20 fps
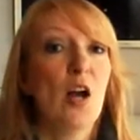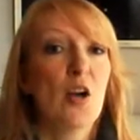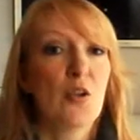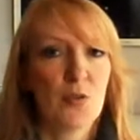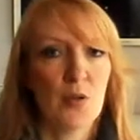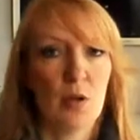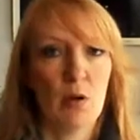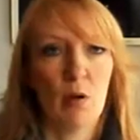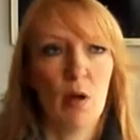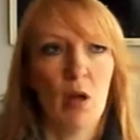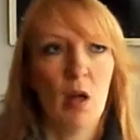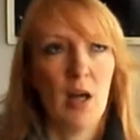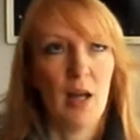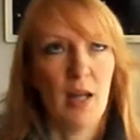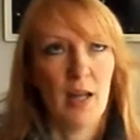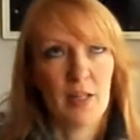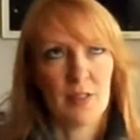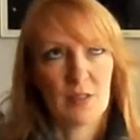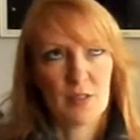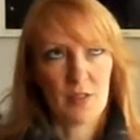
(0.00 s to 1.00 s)
So
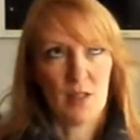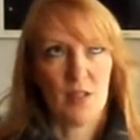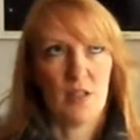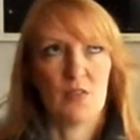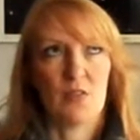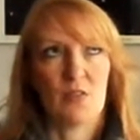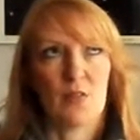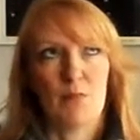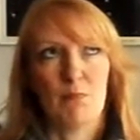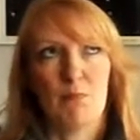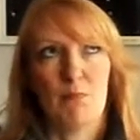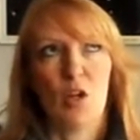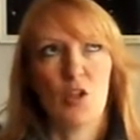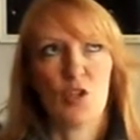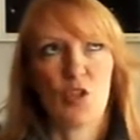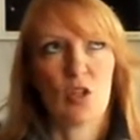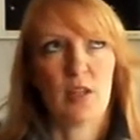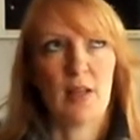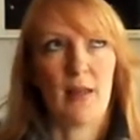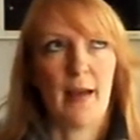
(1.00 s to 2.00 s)
it's
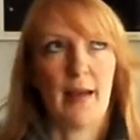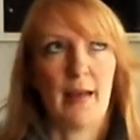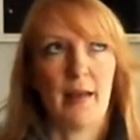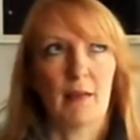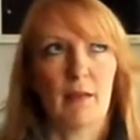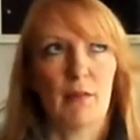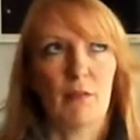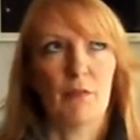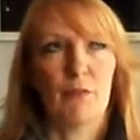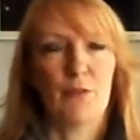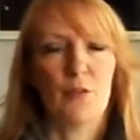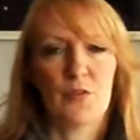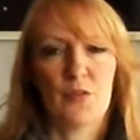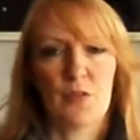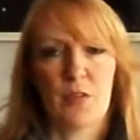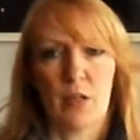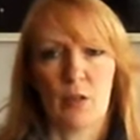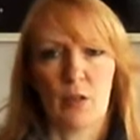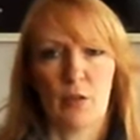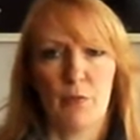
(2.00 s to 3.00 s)
much like, first
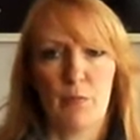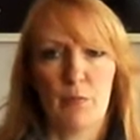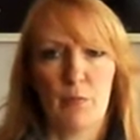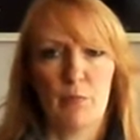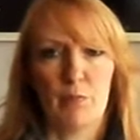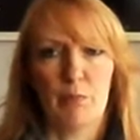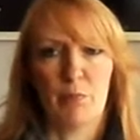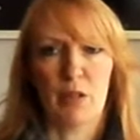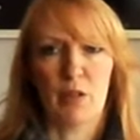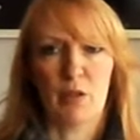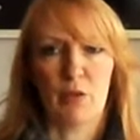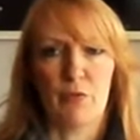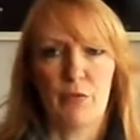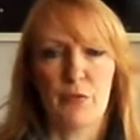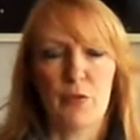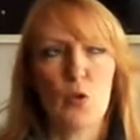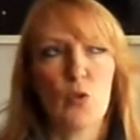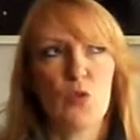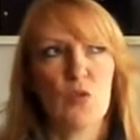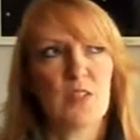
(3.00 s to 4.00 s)
they're a bit
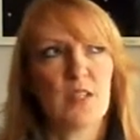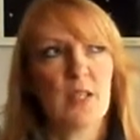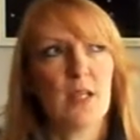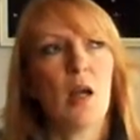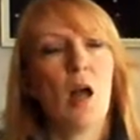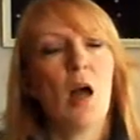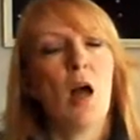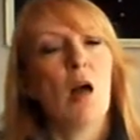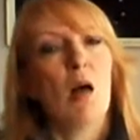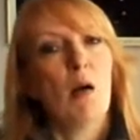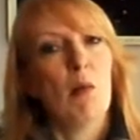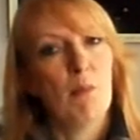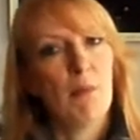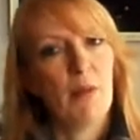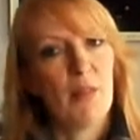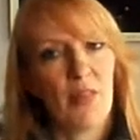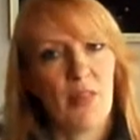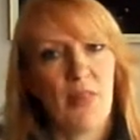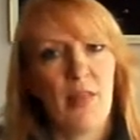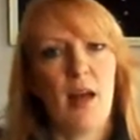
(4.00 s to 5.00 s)
confusing,
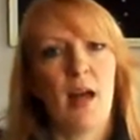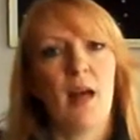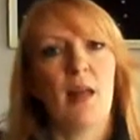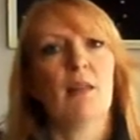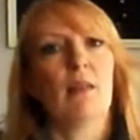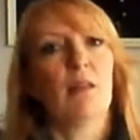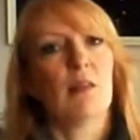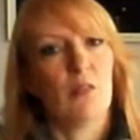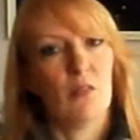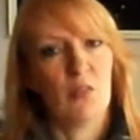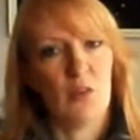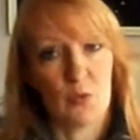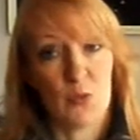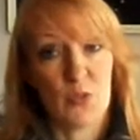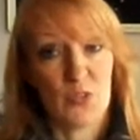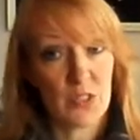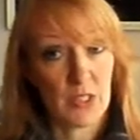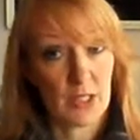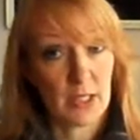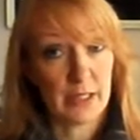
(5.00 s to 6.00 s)
but then there
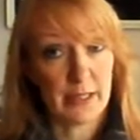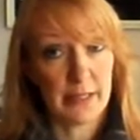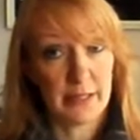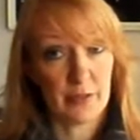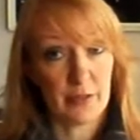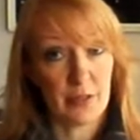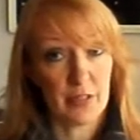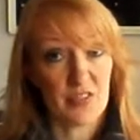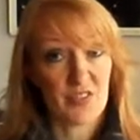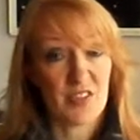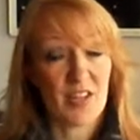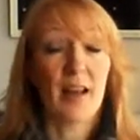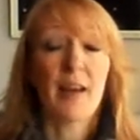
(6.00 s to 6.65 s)
is the clearness.